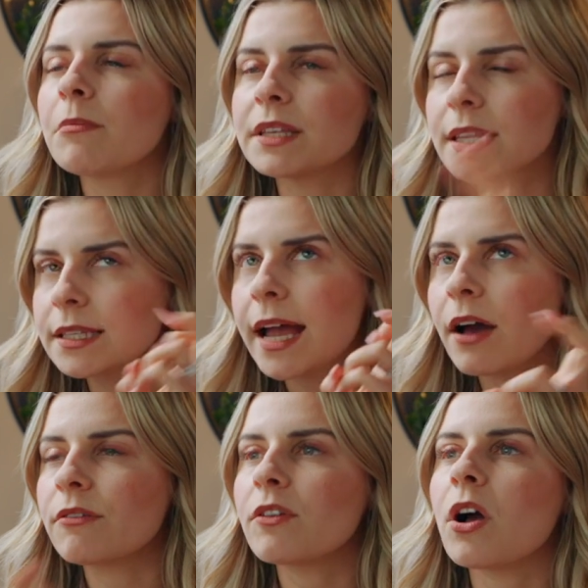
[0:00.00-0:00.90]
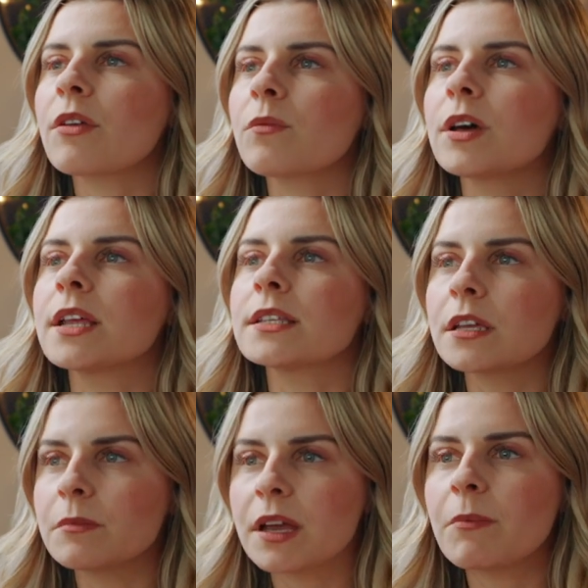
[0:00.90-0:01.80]
but the town of Cottonwood is
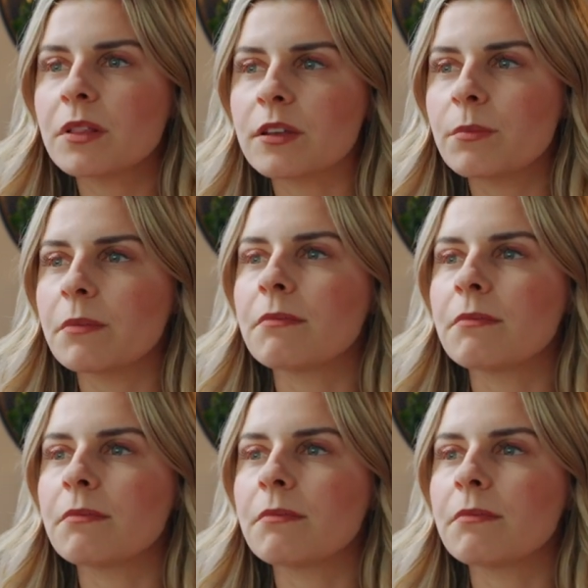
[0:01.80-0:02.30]
gonna become a little bit